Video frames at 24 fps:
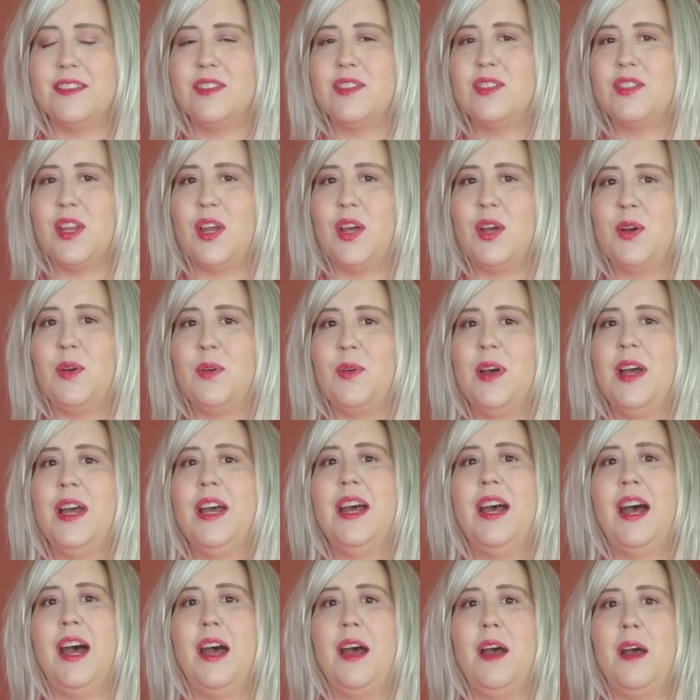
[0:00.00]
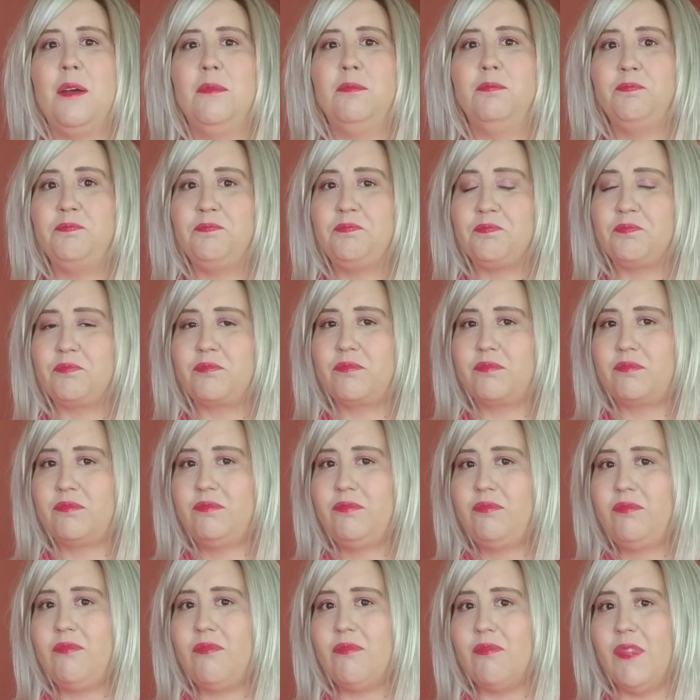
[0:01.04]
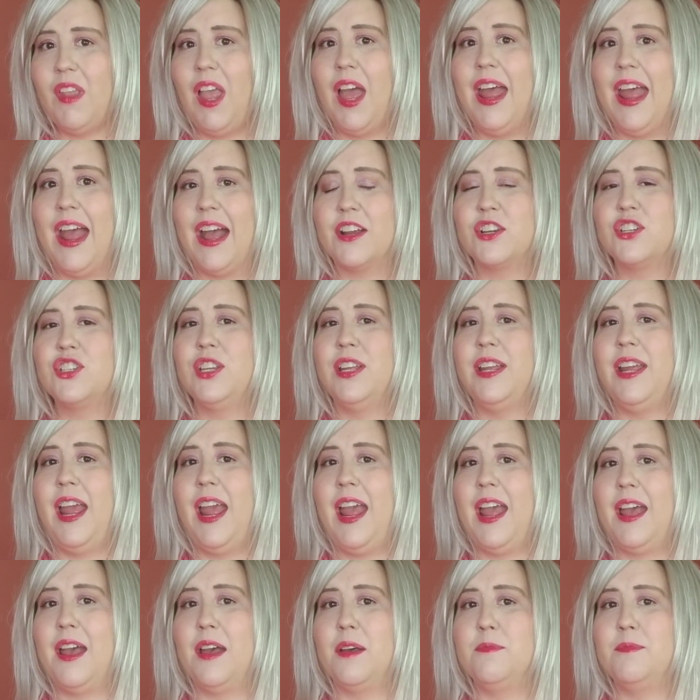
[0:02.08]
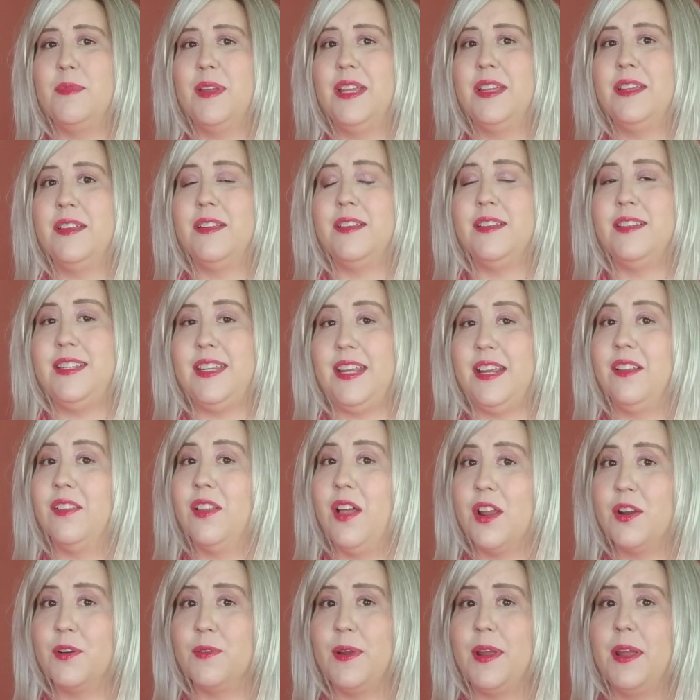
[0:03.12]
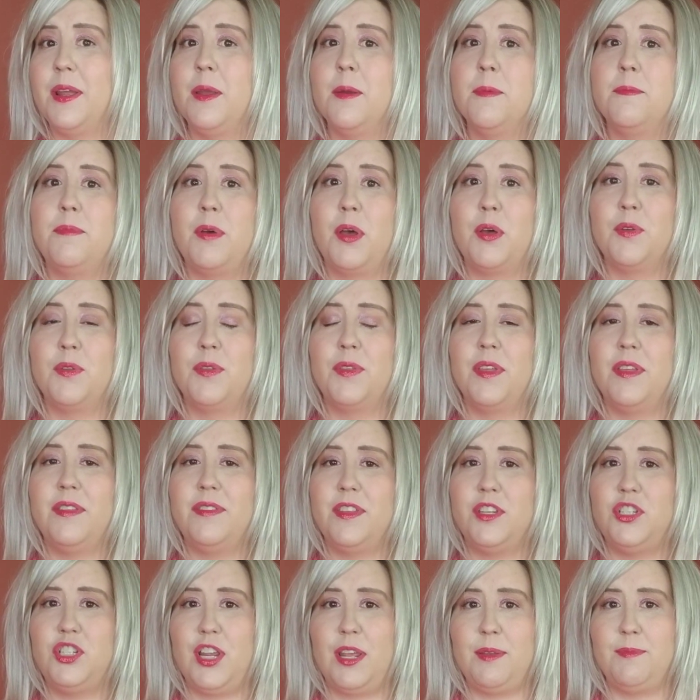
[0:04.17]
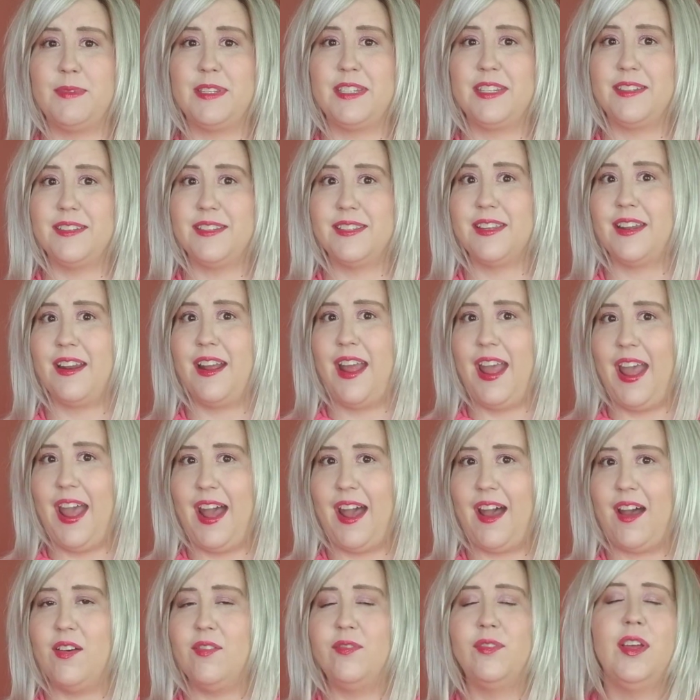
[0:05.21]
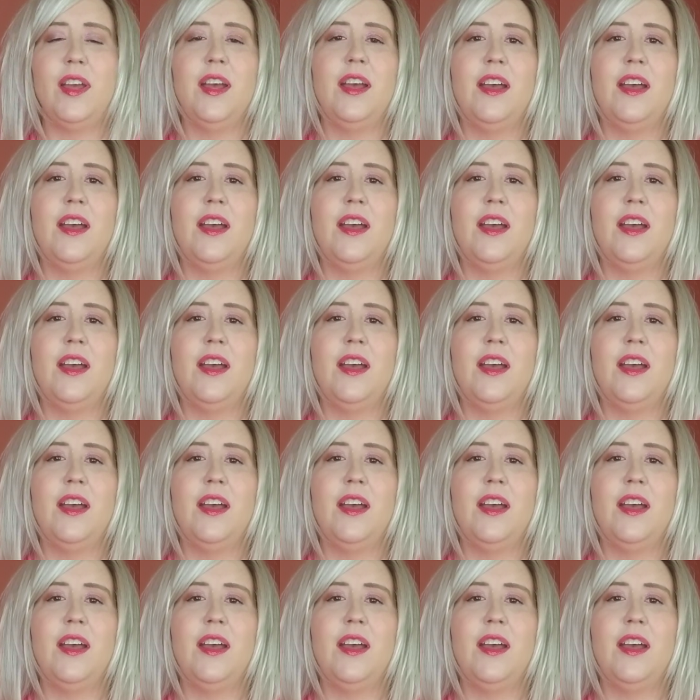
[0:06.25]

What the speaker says: So I actually am decluttering both the Jamesons that I have.